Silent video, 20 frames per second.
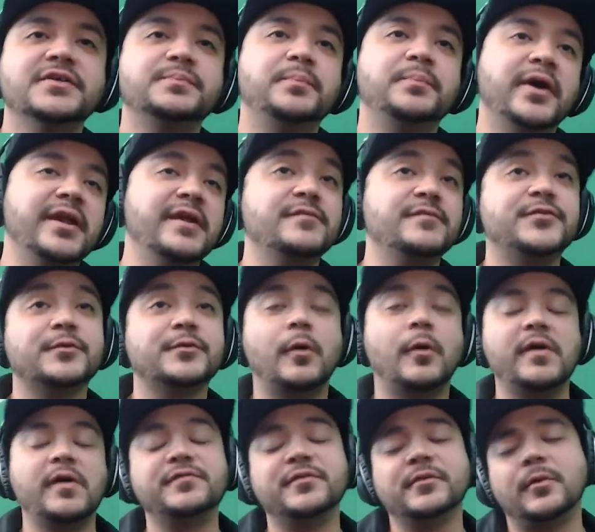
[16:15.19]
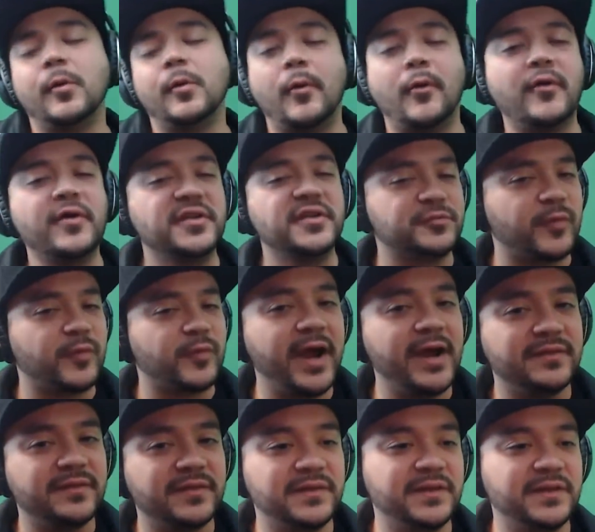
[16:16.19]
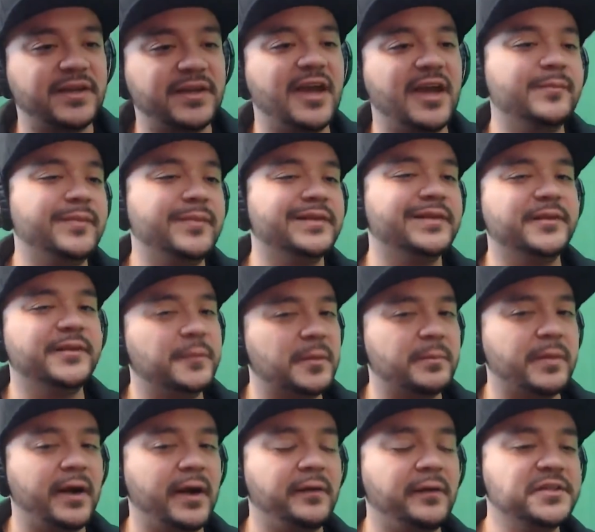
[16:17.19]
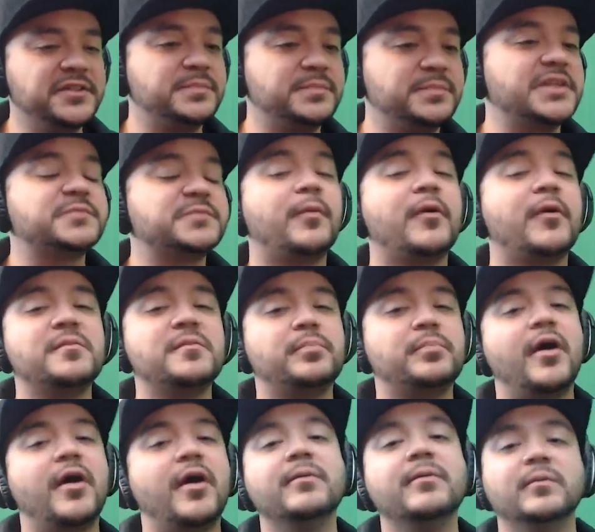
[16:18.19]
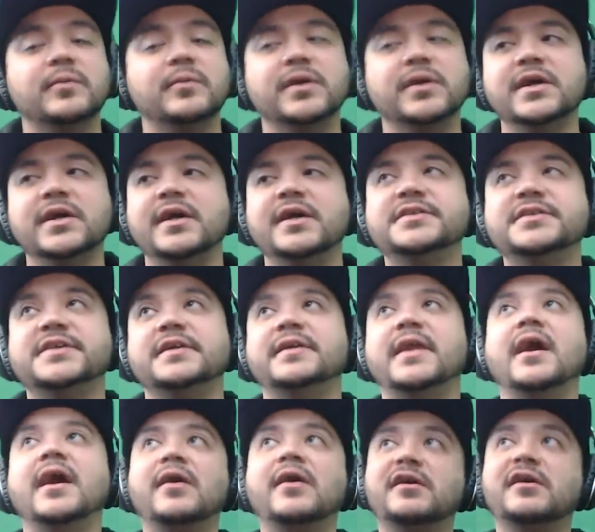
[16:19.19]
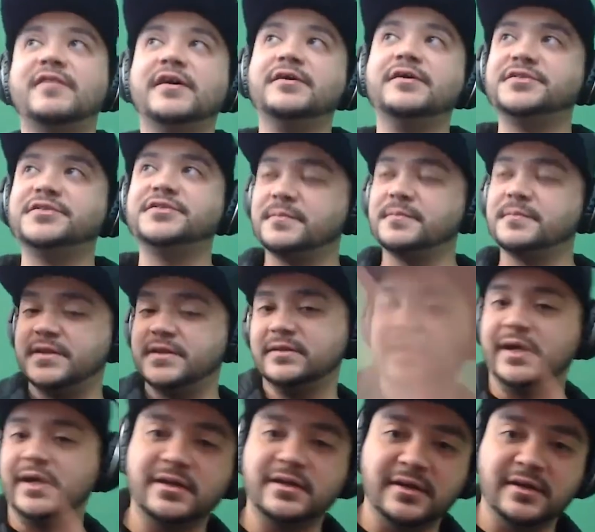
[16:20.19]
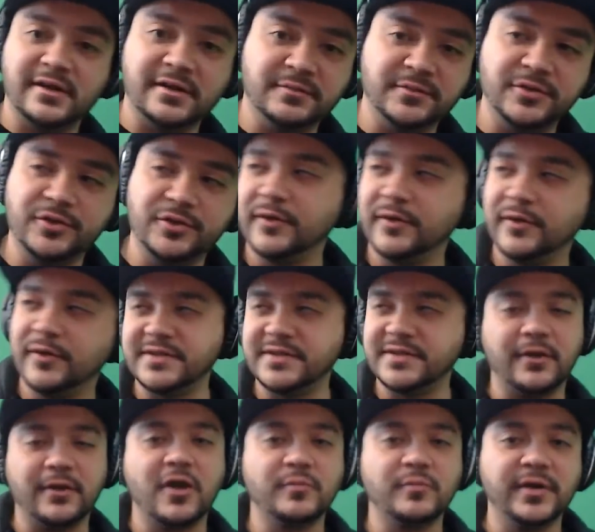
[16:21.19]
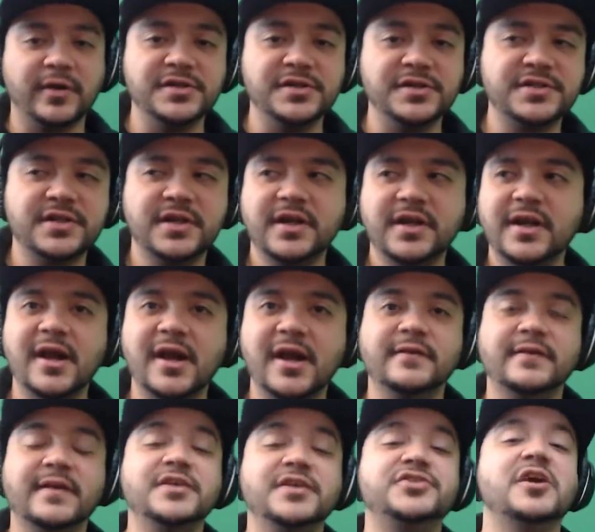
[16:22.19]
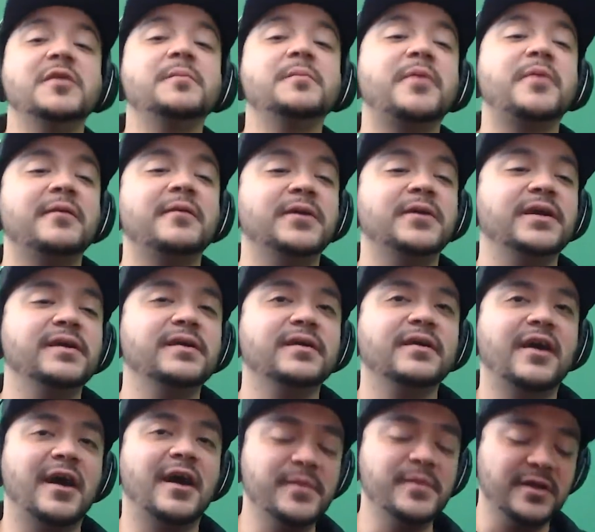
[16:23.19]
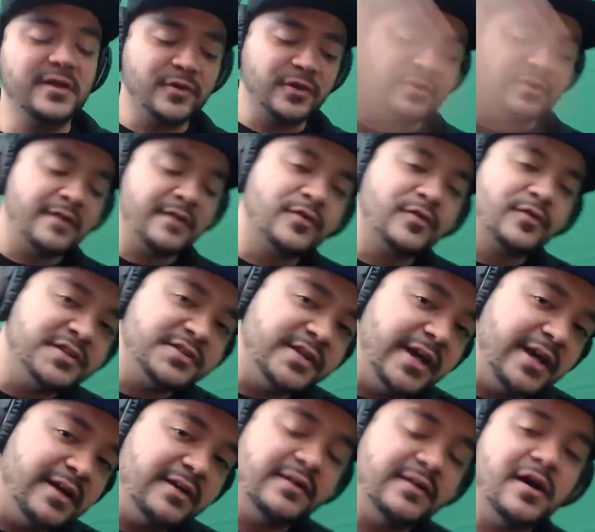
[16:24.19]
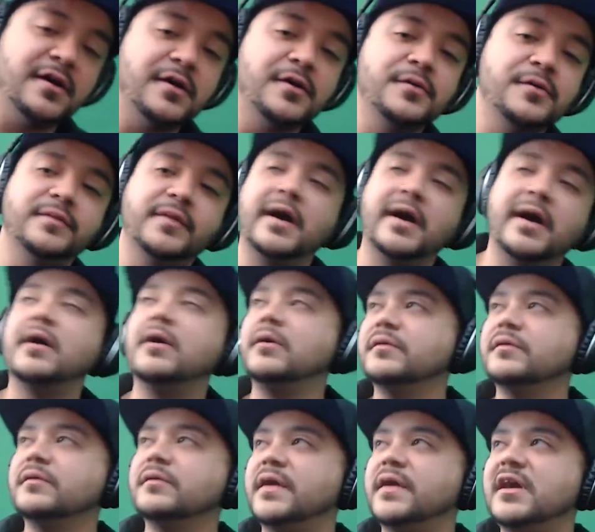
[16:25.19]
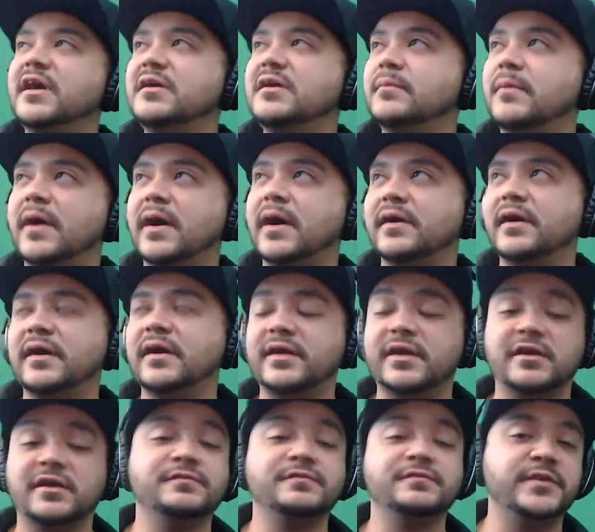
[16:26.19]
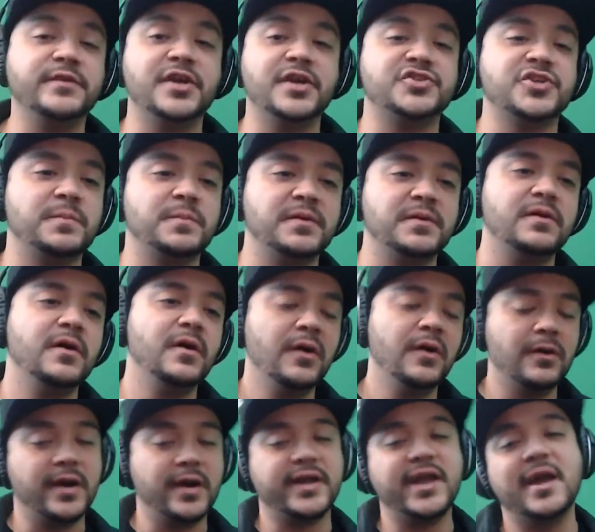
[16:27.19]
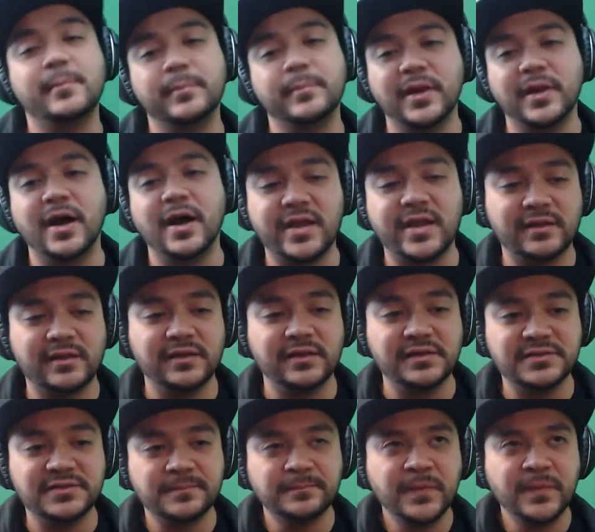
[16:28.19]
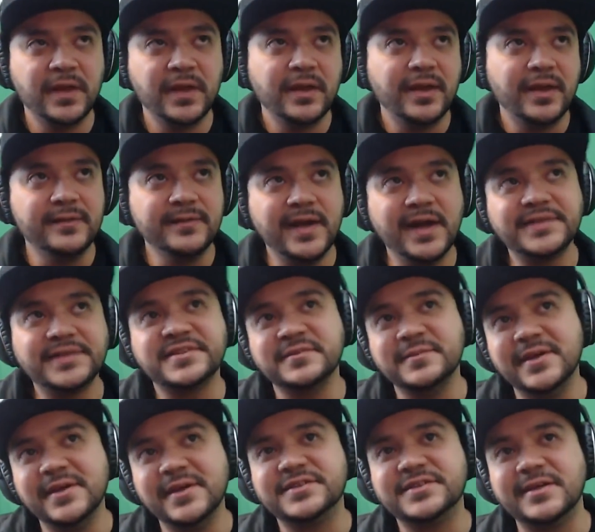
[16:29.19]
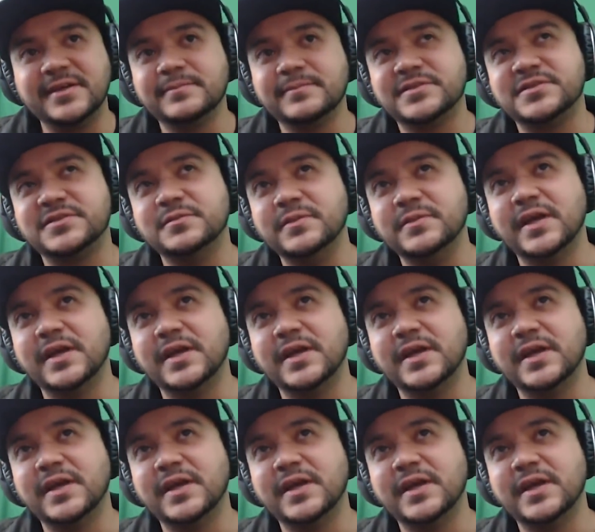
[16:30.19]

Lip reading: But if the reward is right, then it can be a little bit balanced. But that's part of the problem, is that now if I use something like Urian Standing Hard Punch, and then they jump at me, I'm in a recovery state, and now they might get a jump in, or I can't block it at least. And that to me seems